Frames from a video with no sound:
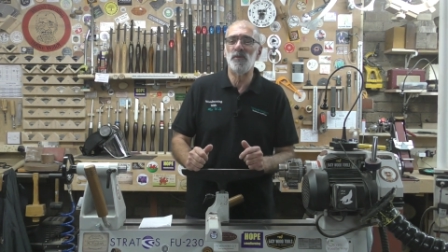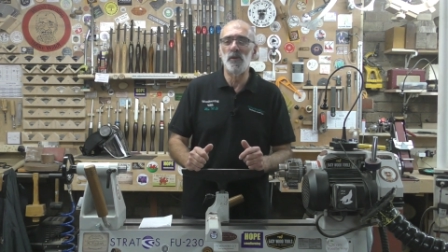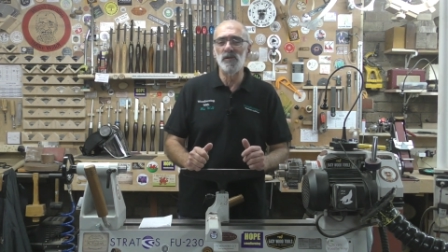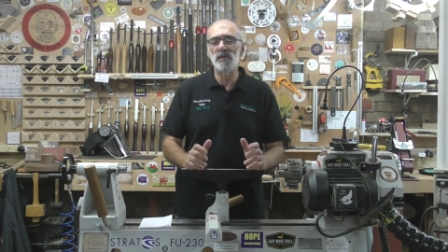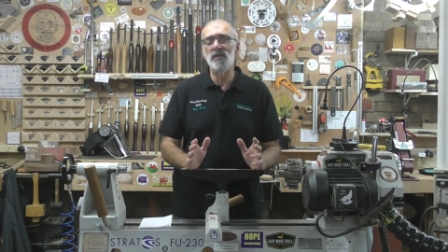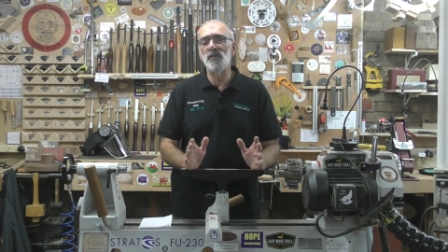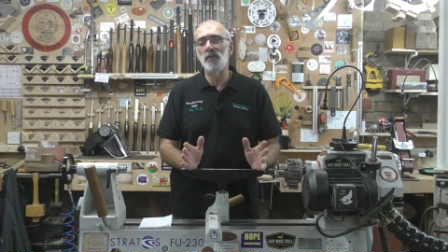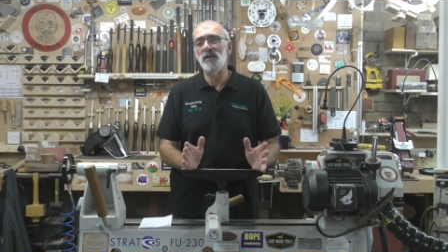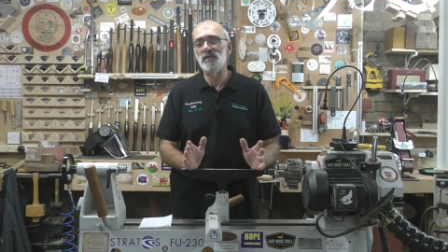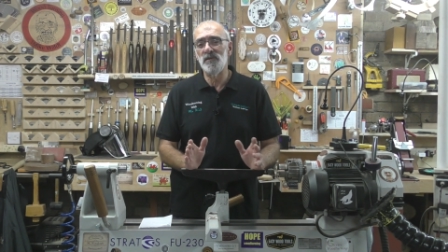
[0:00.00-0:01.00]
Quality of
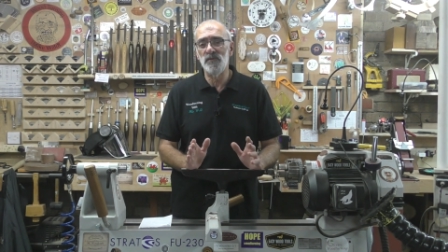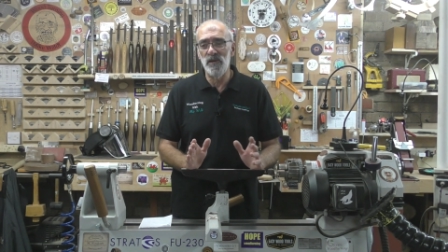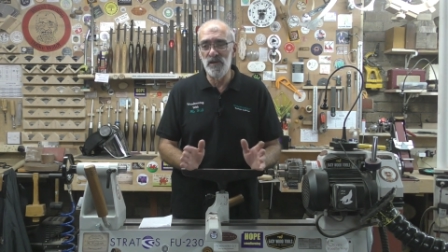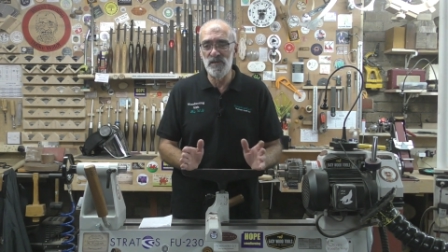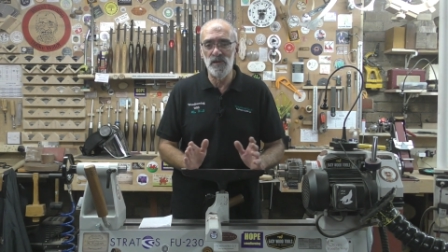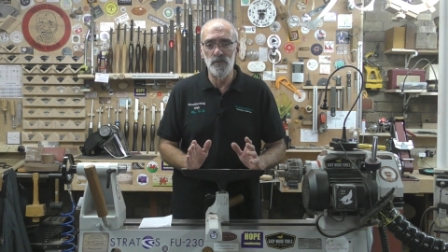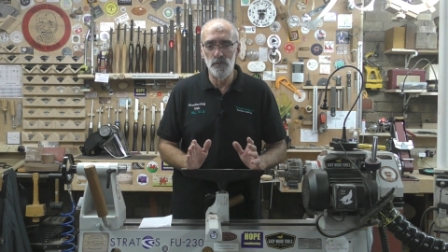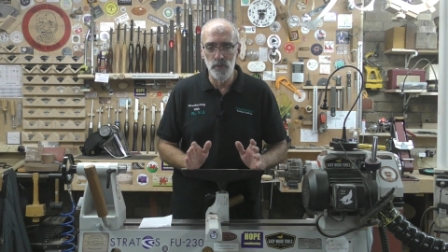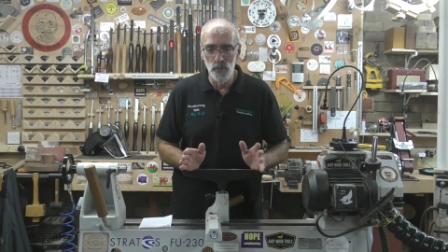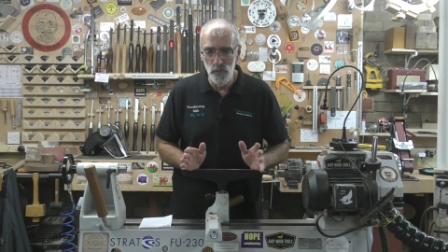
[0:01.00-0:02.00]
abrasive is
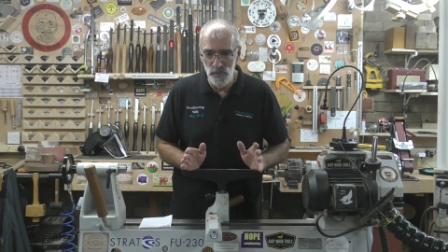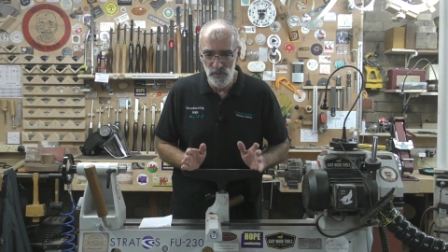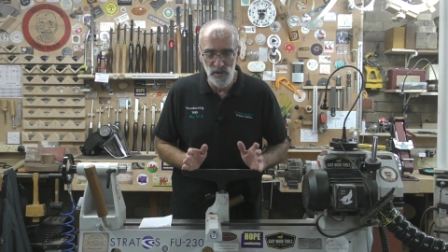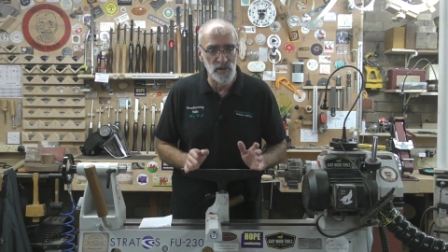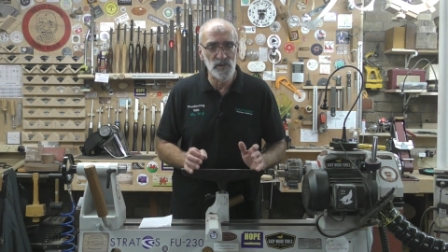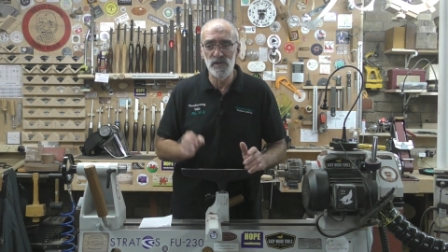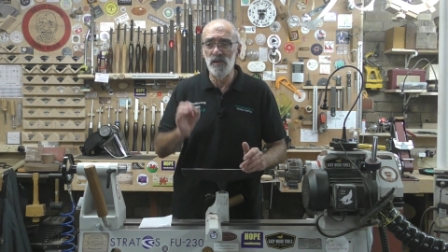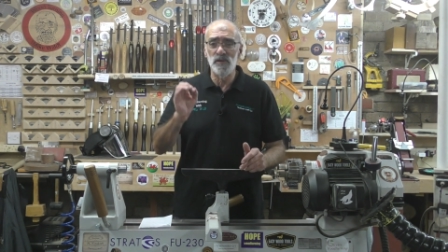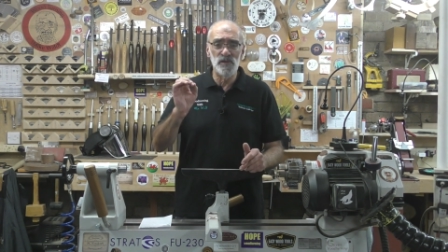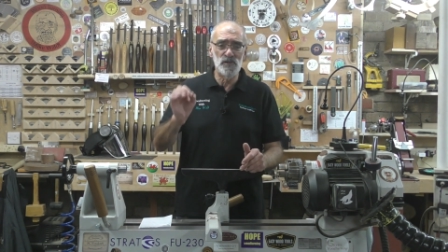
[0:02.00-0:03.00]
important. And I'll
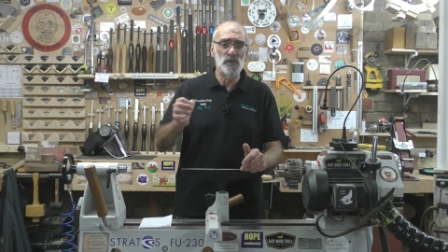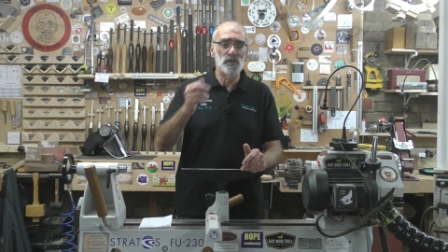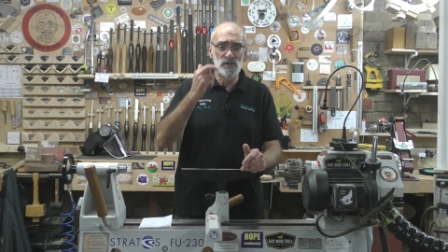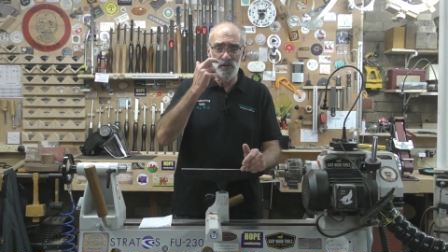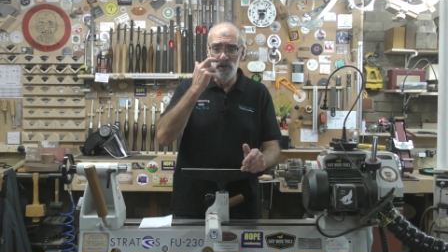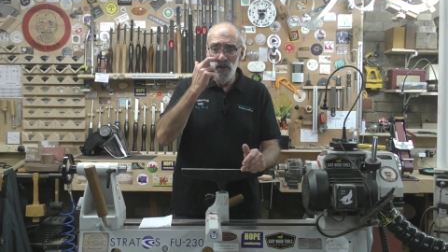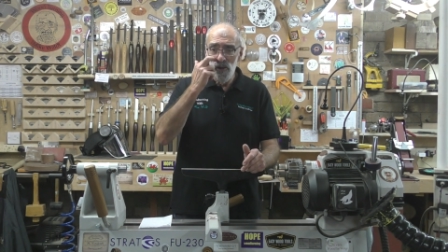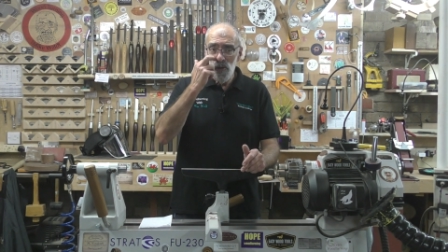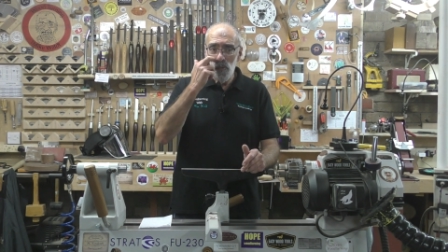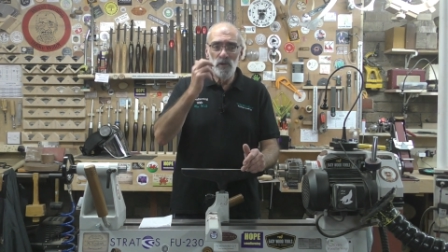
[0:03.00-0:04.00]
say at this juncture,
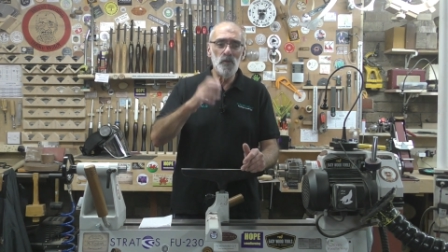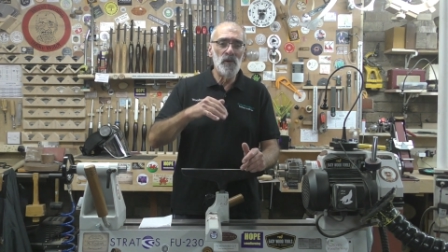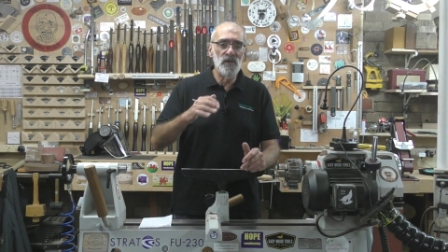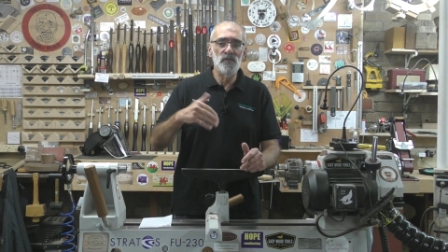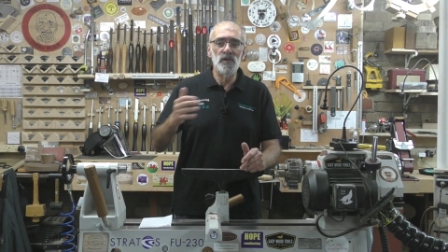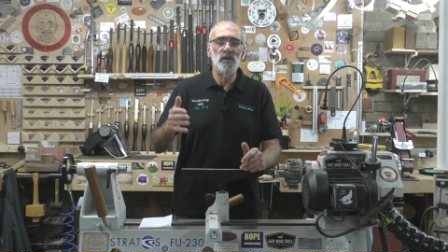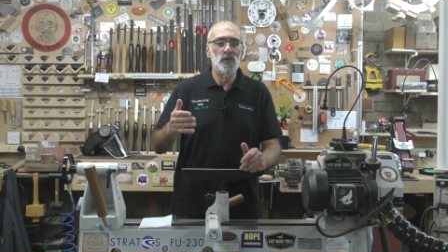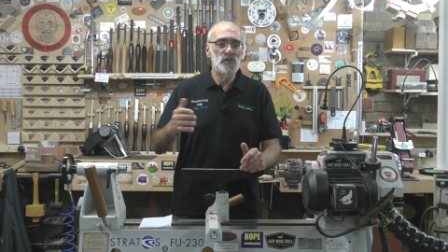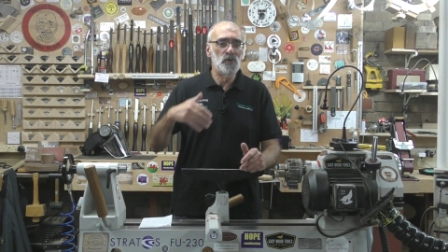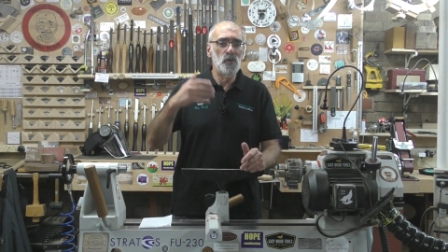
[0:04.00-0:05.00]
when you make
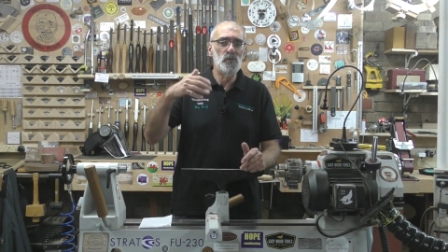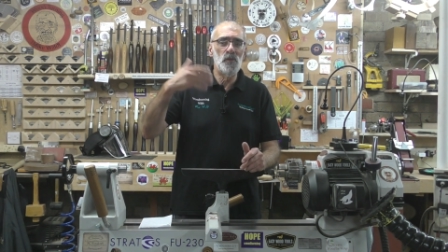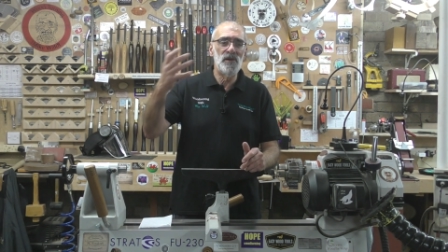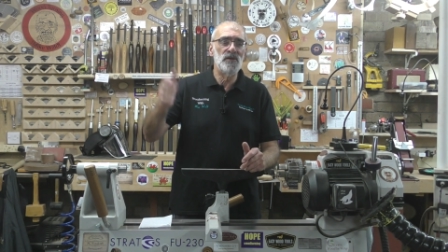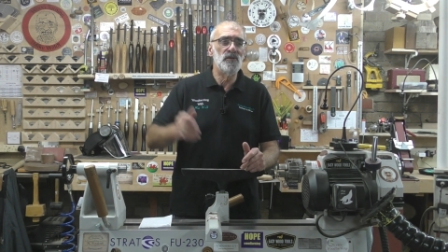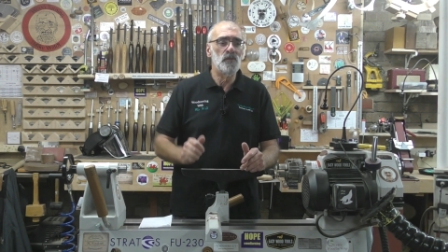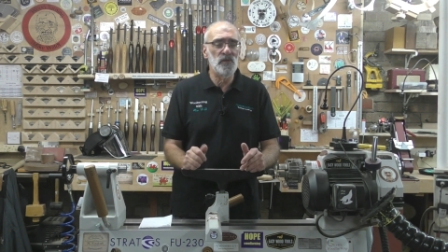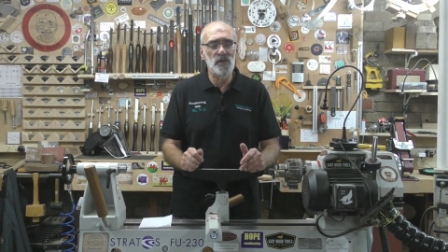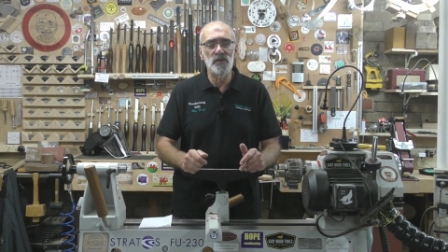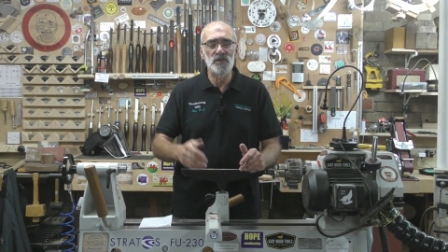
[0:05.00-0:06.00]
videos, you go to edit them,
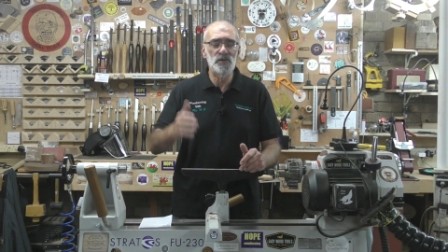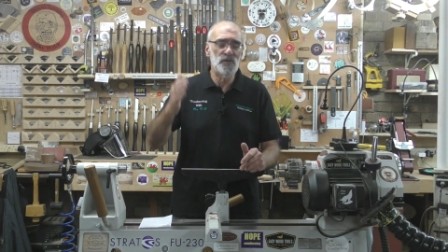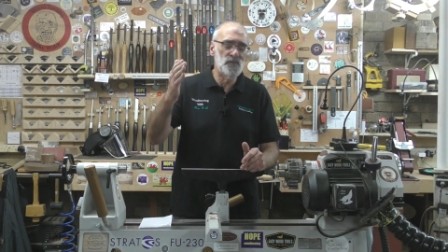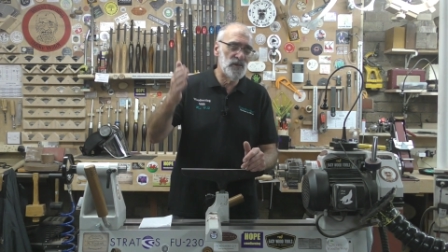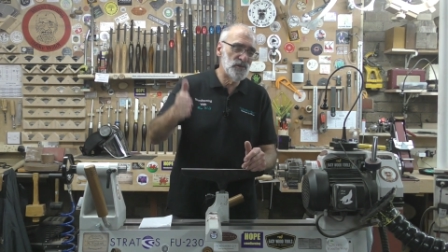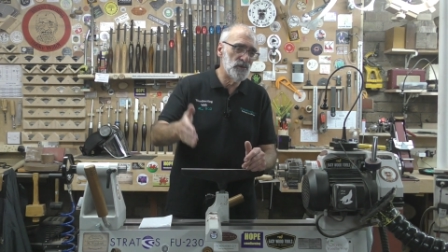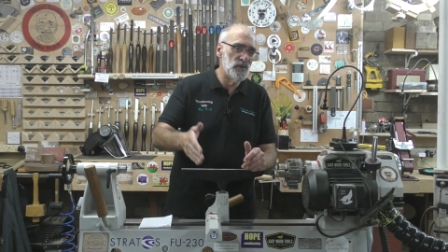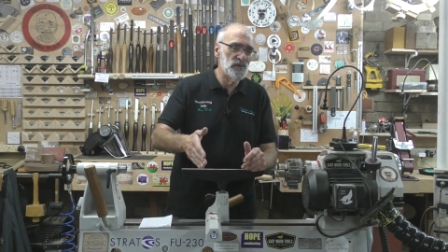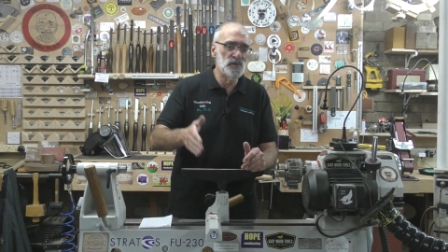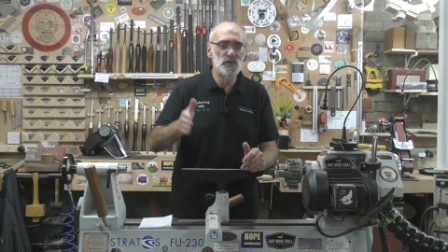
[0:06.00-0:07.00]
you think, oh, I should have
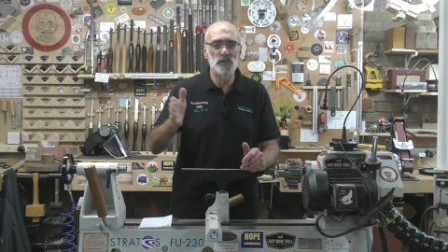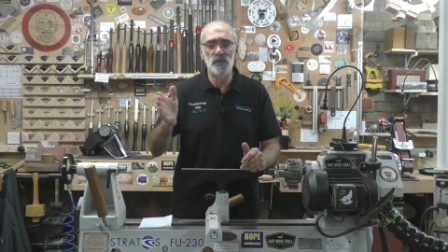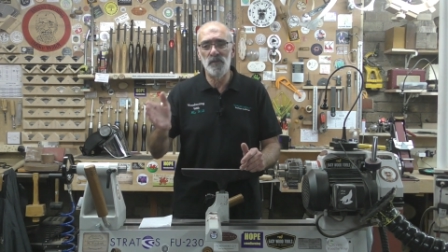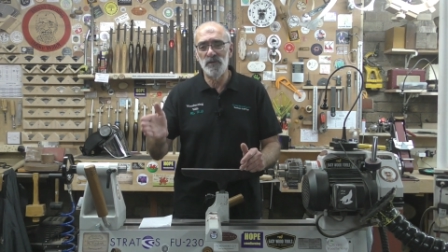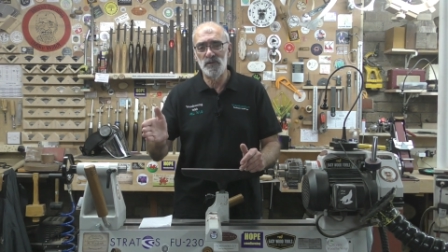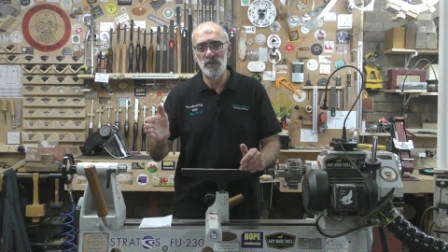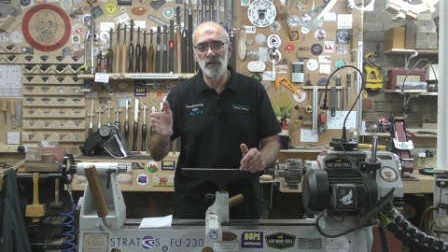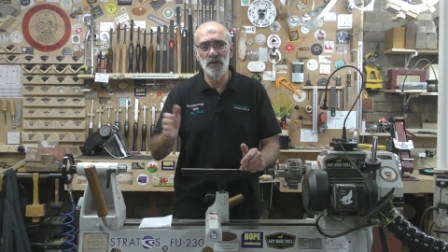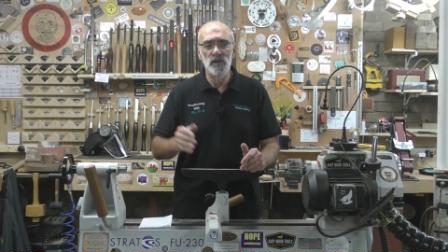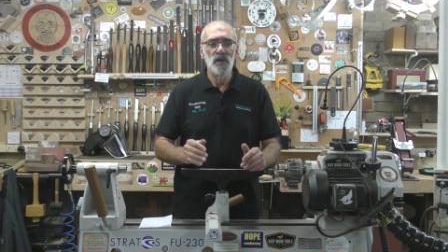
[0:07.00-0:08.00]
mentioned this, I should have
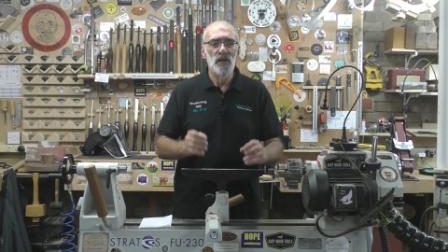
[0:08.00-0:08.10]
mentioned that.